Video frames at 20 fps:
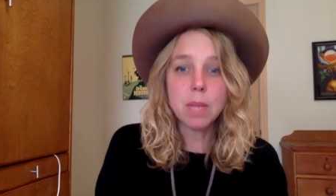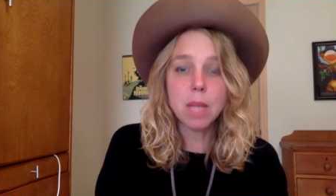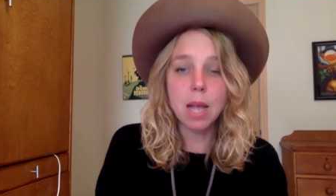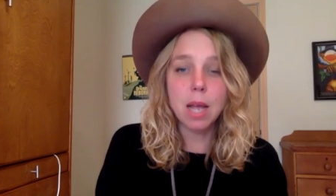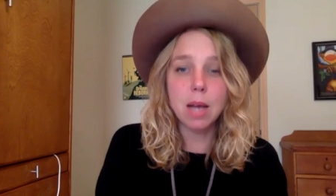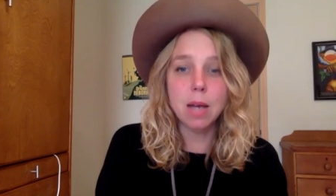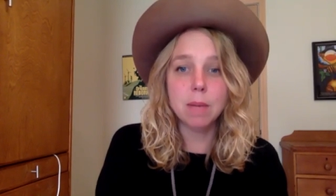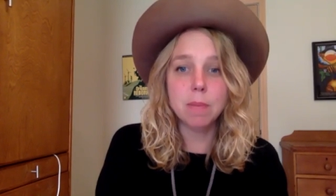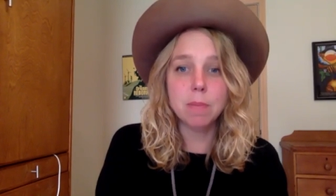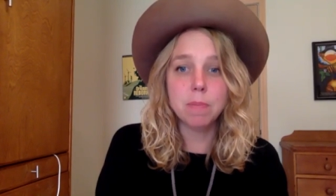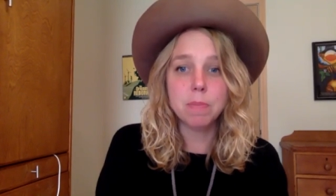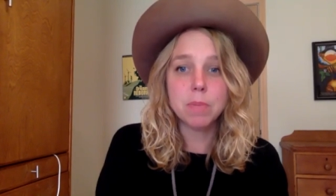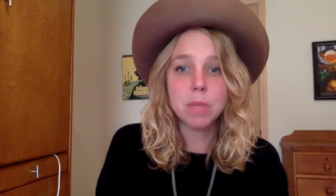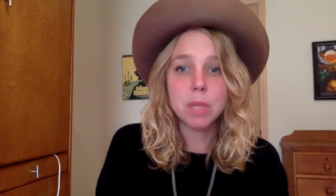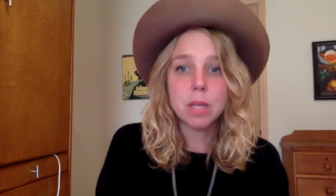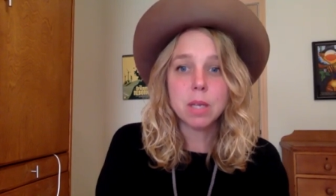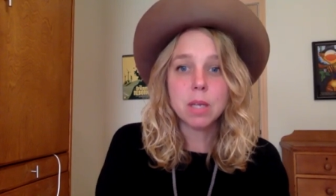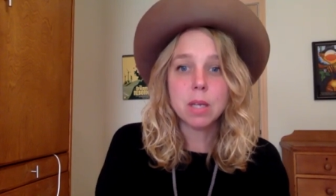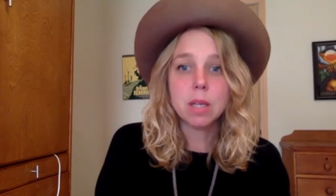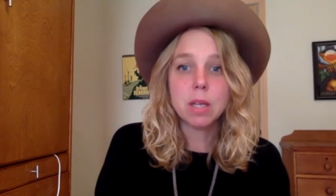um
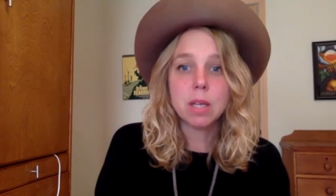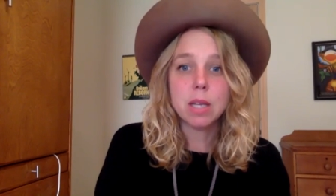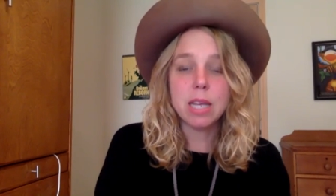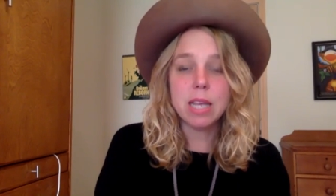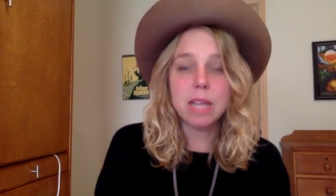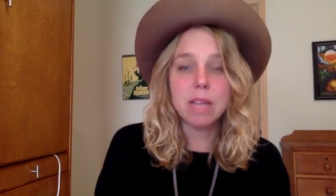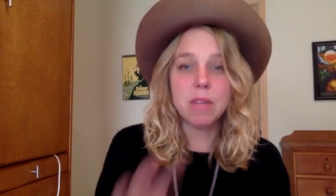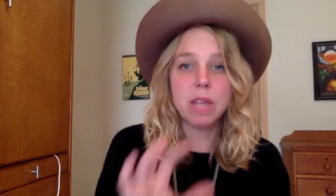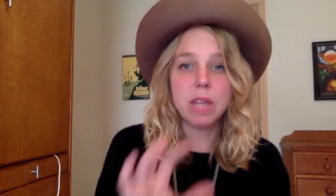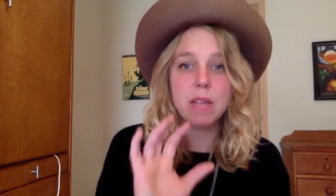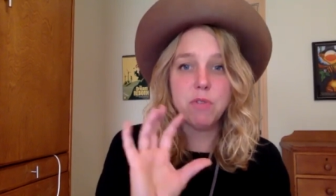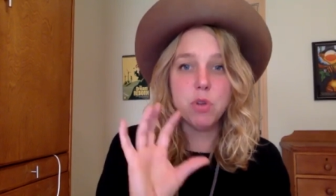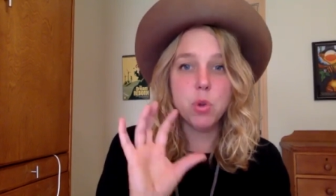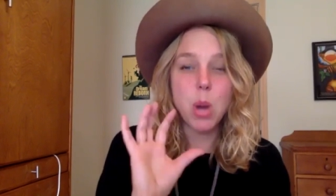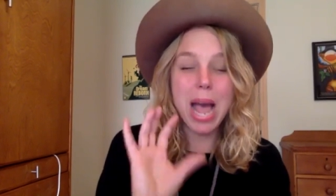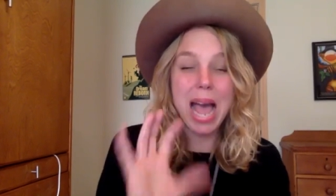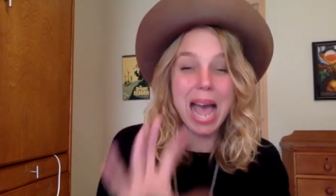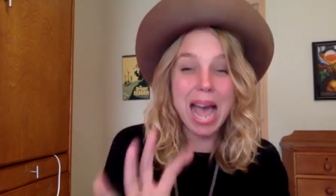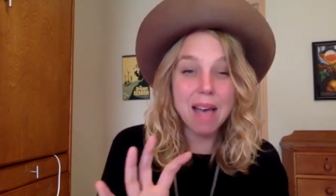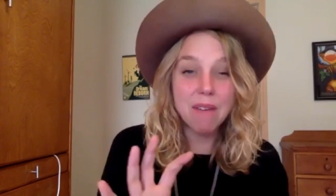if, if you
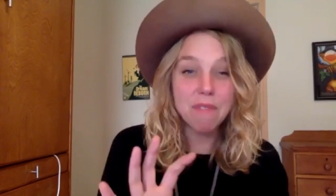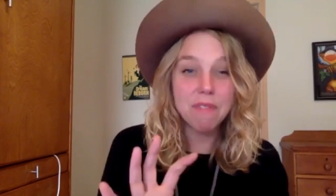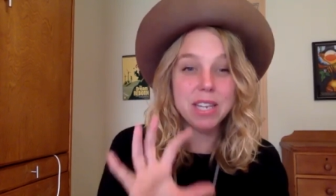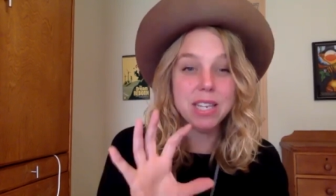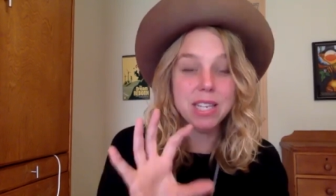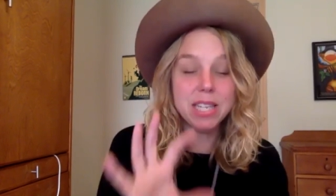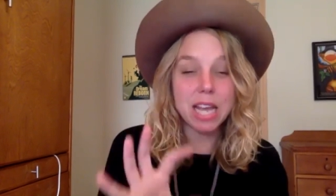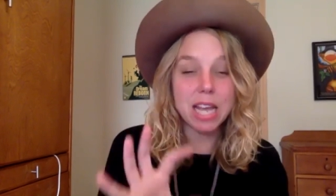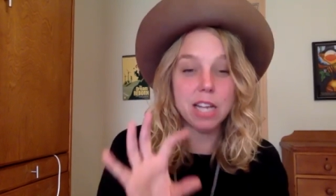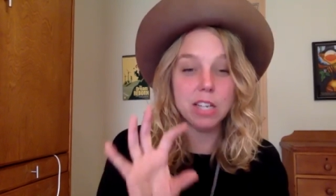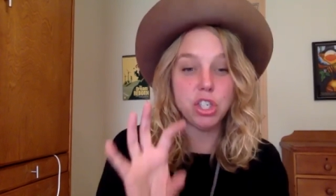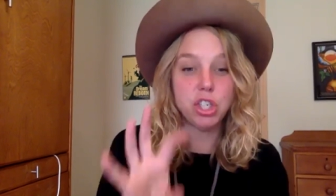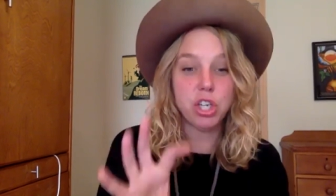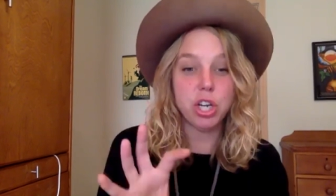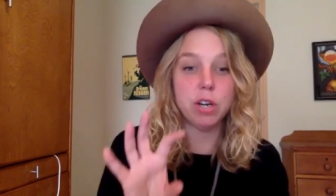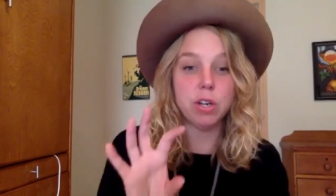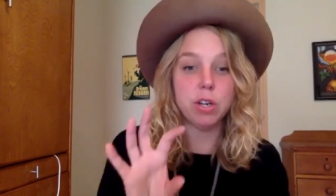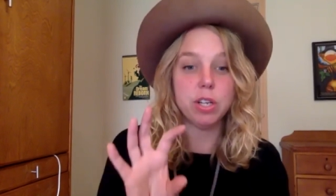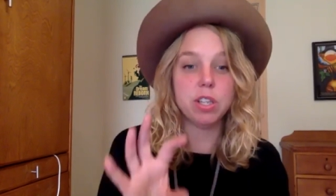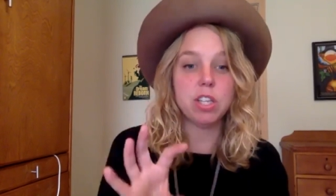haven't yet
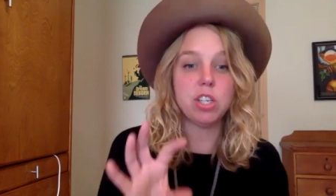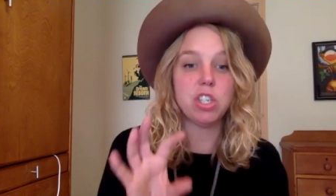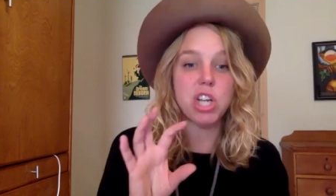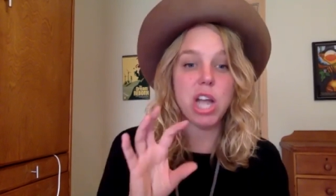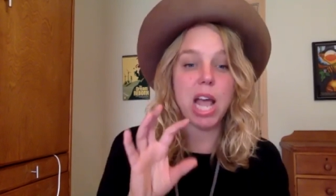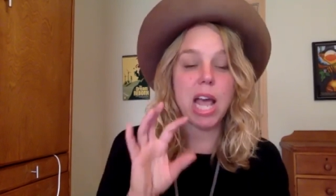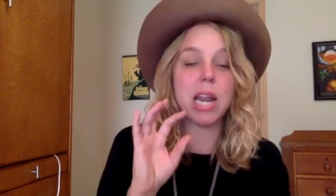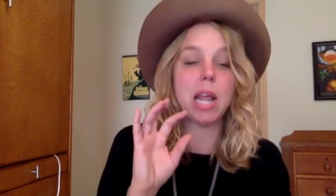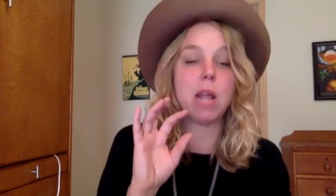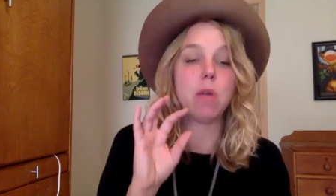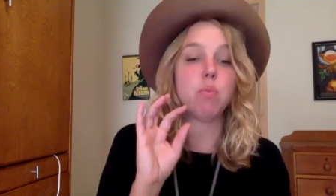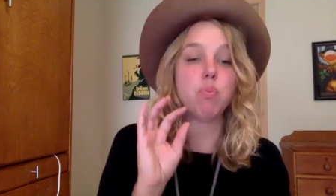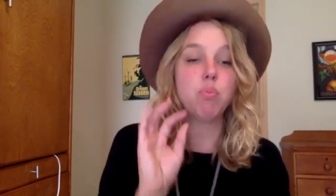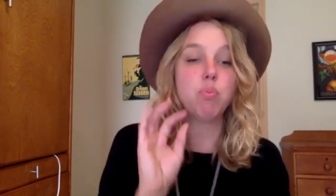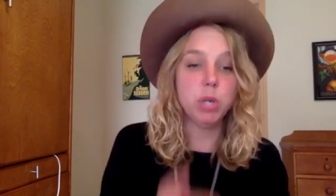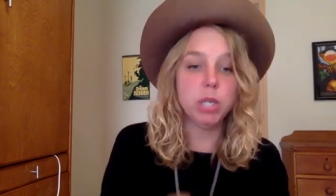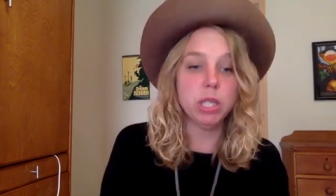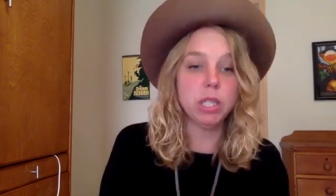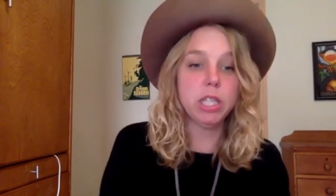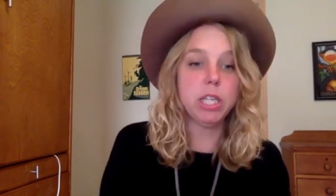shared in the chat, I
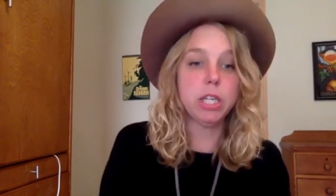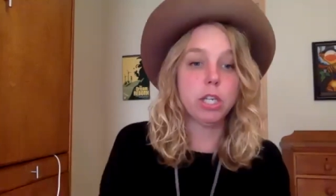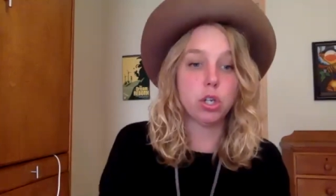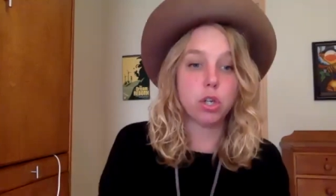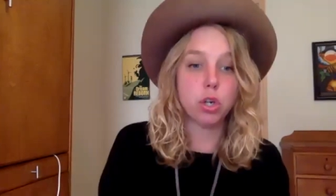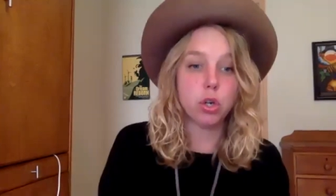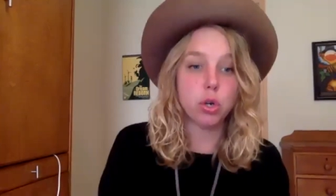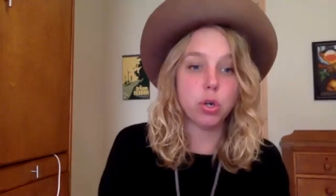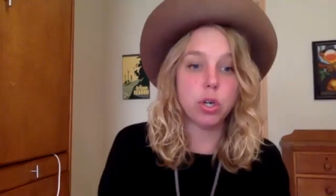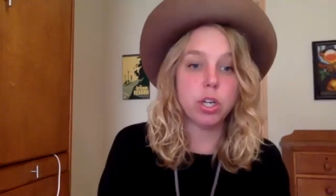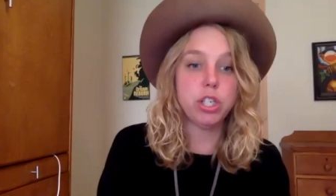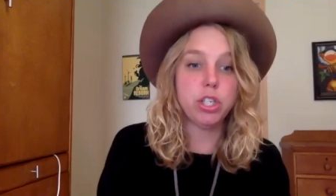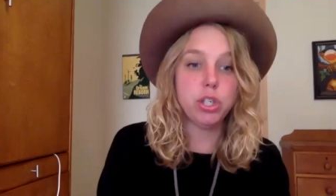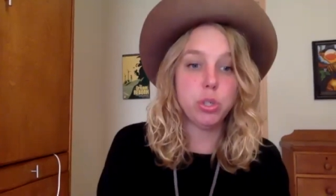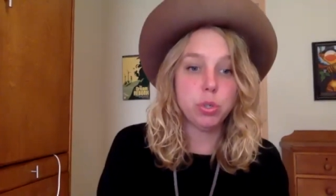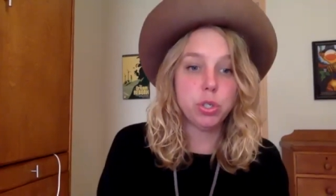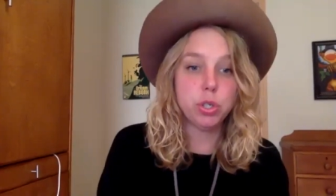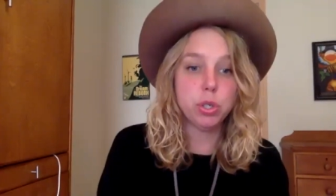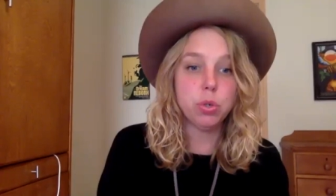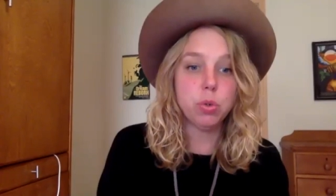really encourage
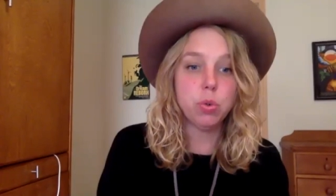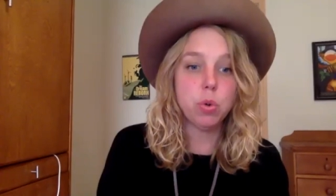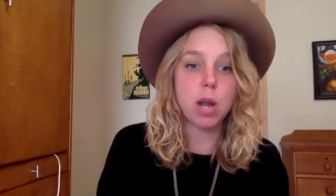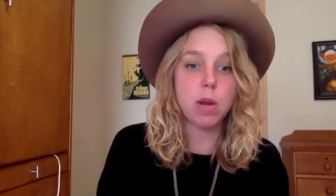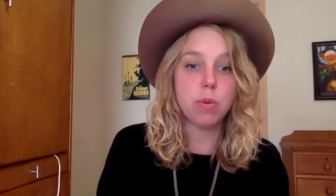you to.